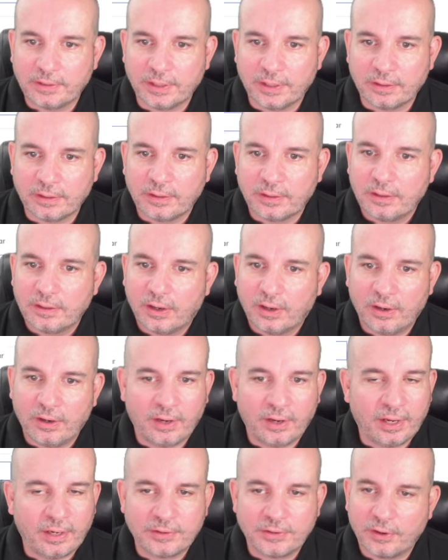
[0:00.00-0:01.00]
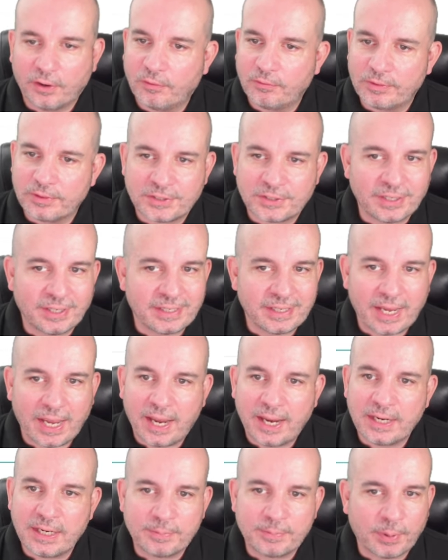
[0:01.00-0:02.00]
isn't it? And obviously,
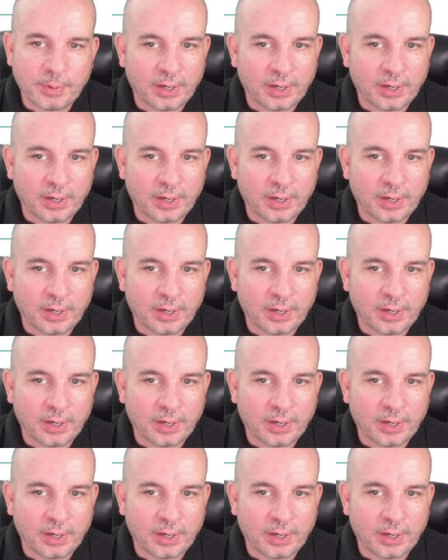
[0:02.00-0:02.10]
any